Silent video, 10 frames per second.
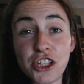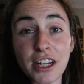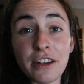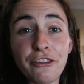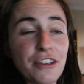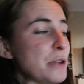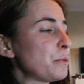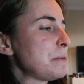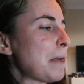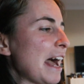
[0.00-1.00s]
chicken feet,
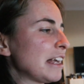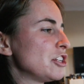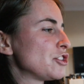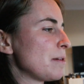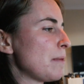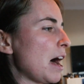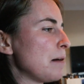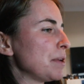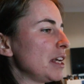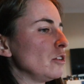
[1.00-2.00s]
we package them
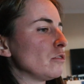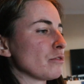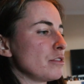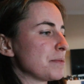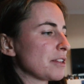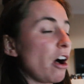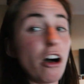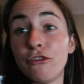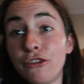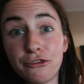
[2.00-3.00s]
up in groups
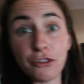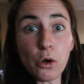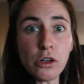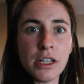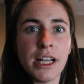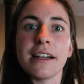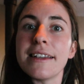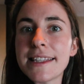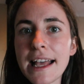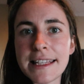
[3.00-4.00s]
of 4
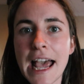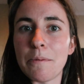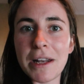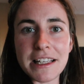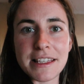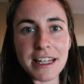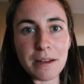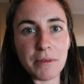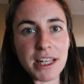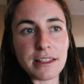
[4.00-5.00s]
because that's how many
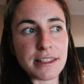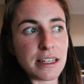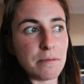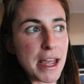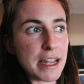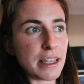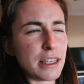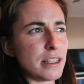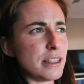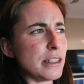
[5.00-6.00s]
Sam needs to make
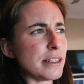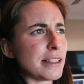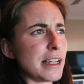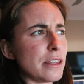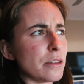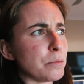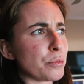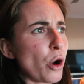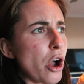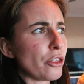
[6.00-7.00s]
his either
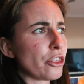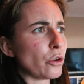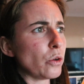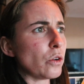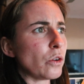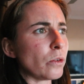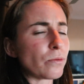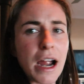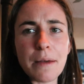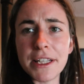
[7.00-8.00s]
broth or
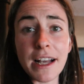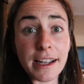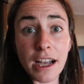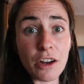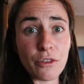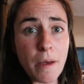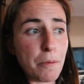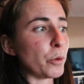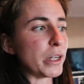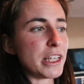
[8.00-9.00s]
ramen. I can't
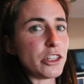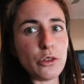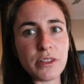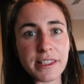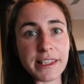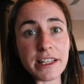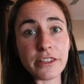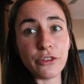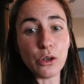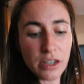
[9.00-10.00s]
remember what he uses these
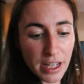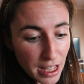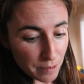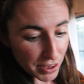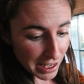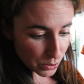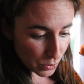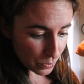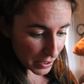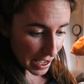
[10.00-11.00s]
for, but that's
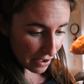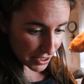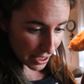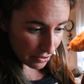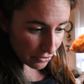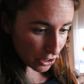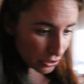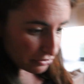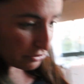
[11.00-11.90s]
what we have saved those